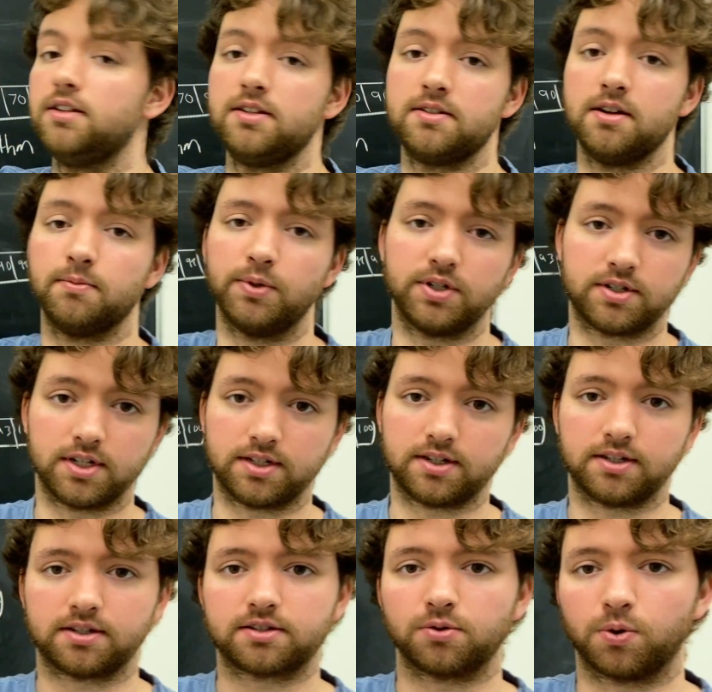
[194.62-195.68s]
these numbers since
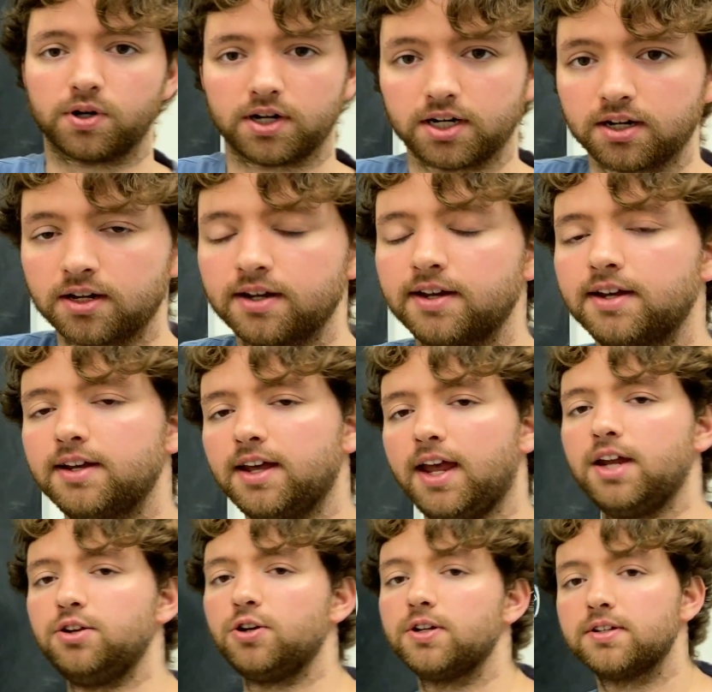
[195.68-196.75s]
it's sorted.
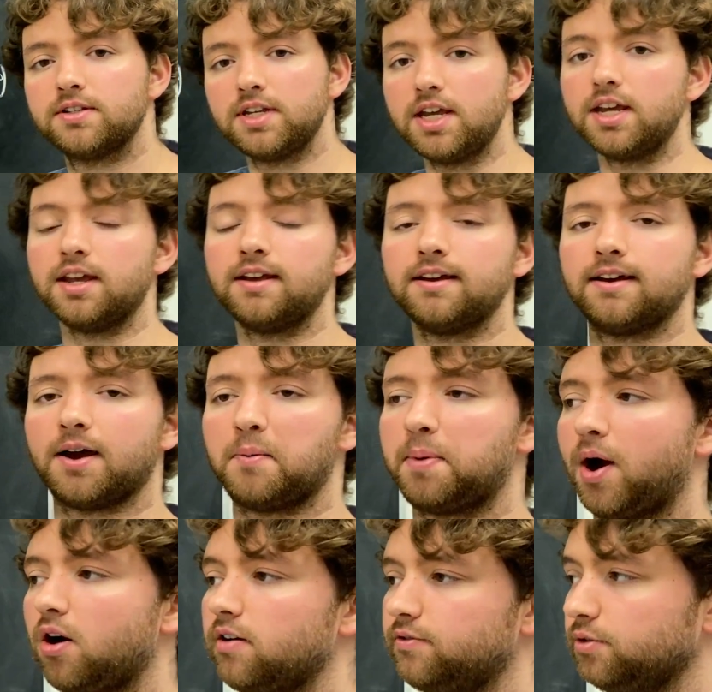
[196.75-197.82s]
And you can see how
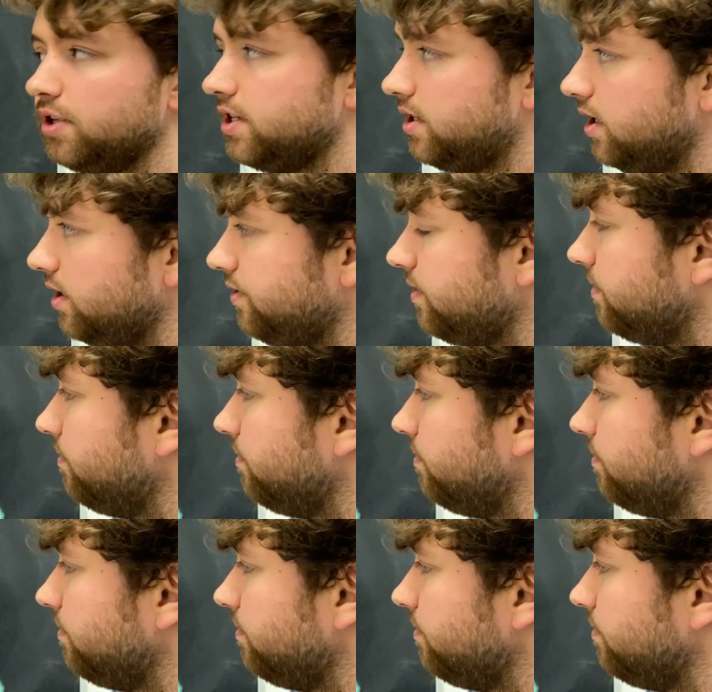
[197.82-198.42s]
powerful this is.